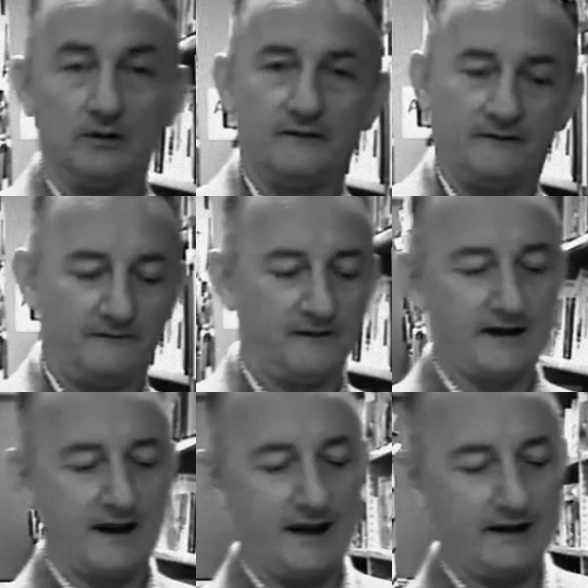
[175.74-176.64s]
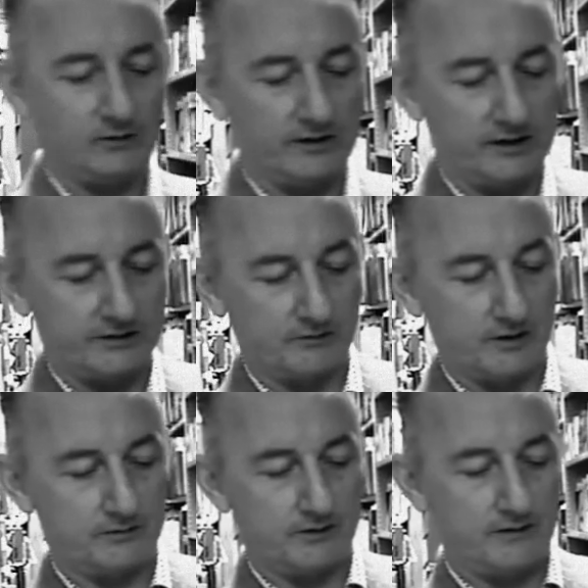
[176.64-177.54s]
Flick ahead. Oh, there's
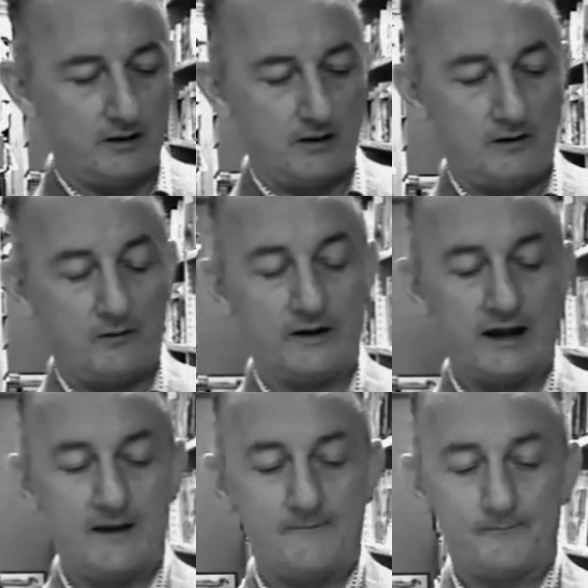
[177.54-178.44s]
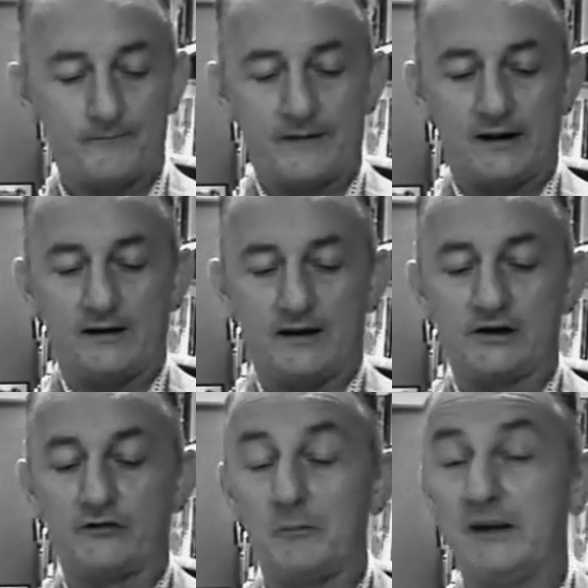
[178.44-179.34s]
another. Okay. This
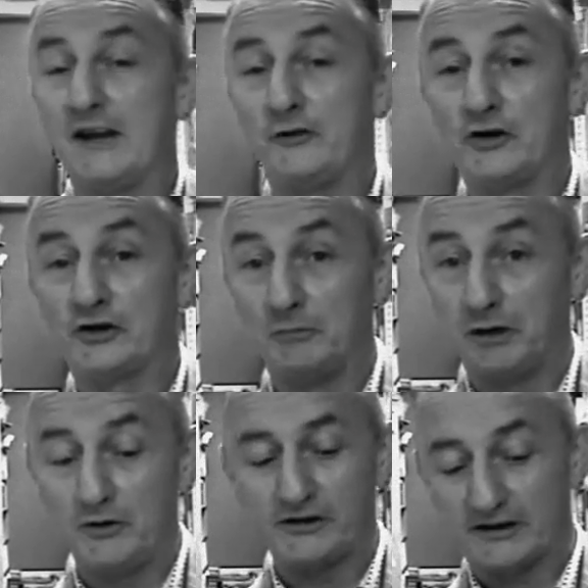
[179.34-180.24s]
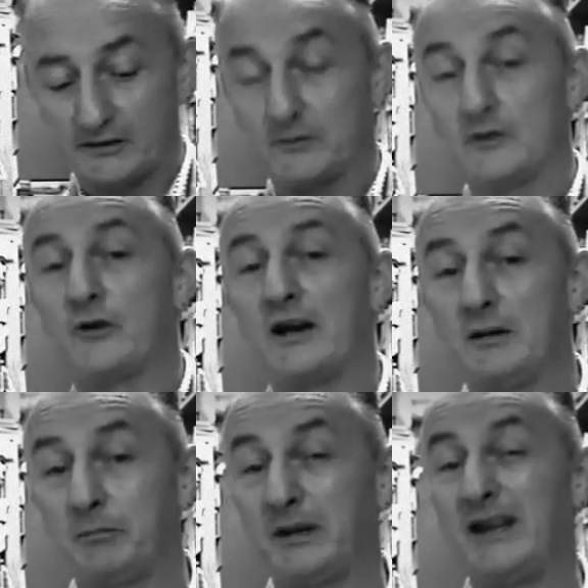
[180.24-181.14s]
is from Dead Rooster Blues. This is when I was writing a
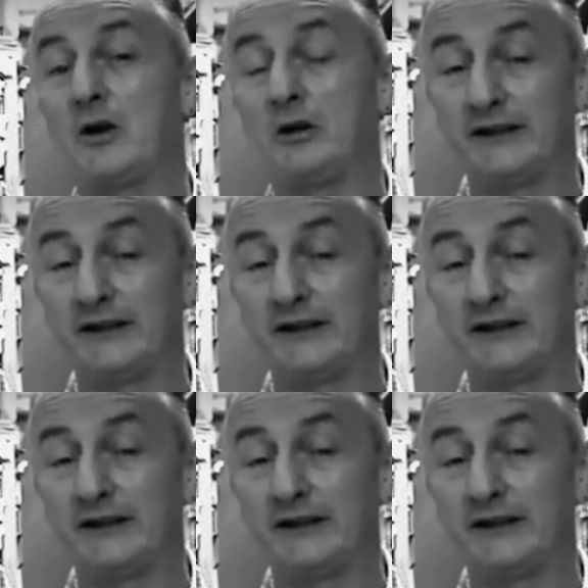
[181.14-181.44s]
play called